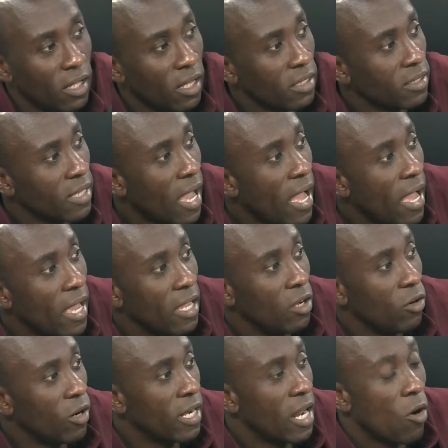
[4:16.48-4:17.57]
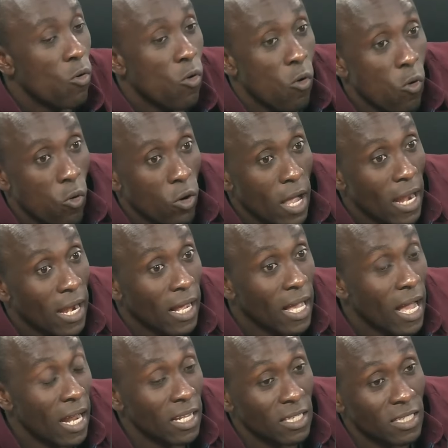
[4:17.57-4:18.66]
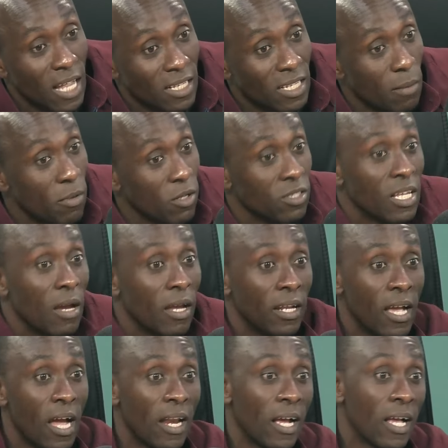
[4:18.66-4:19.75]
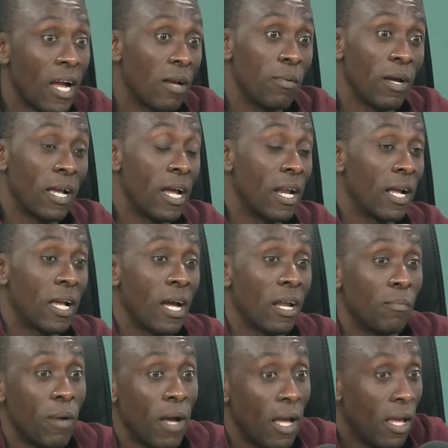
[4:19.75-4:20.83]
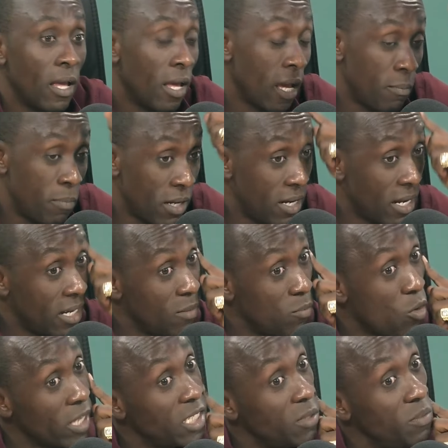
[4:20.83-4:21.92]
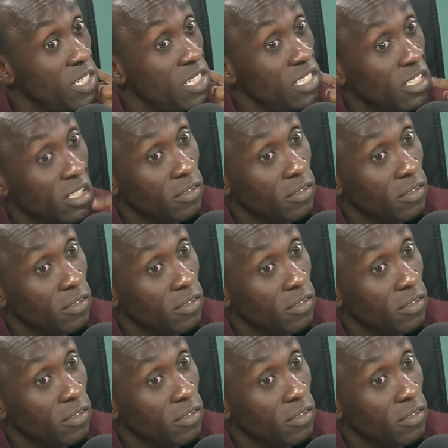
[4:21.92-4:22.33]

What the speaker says: sir you know down ho Ghana card is a Tamil style the Ghana card but a bendani buachi bidi